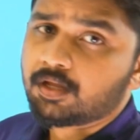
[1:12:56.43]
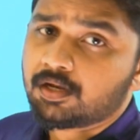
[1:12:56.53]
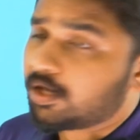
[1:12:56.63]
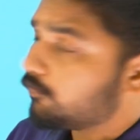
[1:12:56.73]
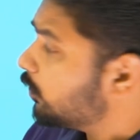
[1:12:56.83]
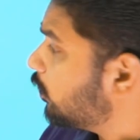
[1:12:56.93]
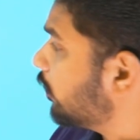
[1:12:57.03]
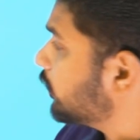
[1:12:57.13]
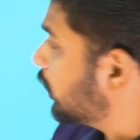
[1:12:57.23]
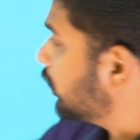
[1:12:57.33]
Now you
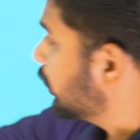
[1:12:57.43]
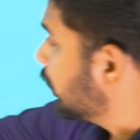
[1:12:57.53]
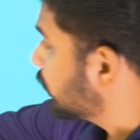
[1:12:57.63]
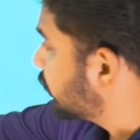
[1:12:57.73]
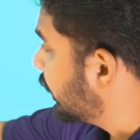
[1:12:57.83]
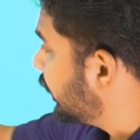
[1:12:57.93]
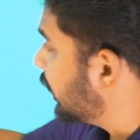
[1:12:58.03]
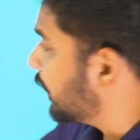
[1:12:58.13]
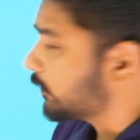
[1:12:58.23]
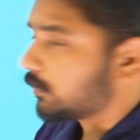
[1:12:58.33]
got the 3d
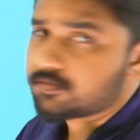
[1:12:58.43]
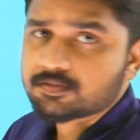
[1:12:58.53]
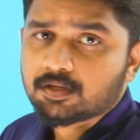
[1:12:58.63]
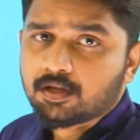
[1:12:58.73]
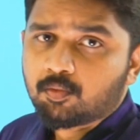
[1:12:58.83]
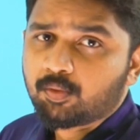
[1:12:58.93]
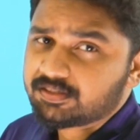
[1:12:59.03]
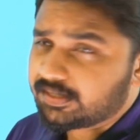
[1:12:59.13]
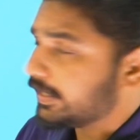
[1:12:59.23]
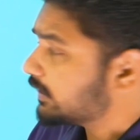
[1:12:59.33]
electrons. What is
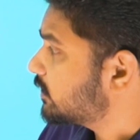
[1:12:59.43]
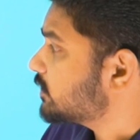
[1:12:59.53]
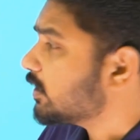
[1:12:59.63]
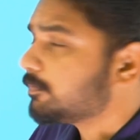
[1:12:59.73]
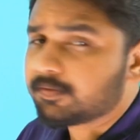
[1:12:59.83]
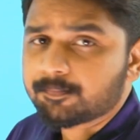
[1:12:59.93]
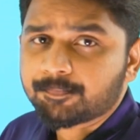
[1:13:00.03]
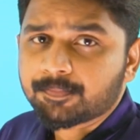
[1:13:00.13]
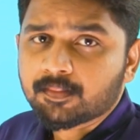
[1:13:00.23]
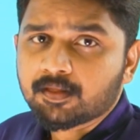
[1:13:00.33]
the next step?
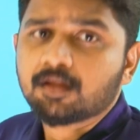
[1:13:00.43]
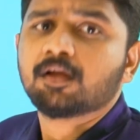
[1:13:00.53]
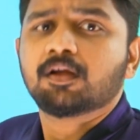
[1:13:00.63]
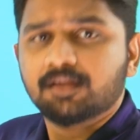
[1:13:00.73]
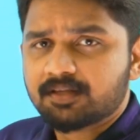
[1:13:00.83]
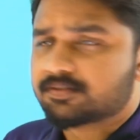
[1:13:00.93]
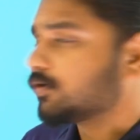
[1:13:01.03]
Yes,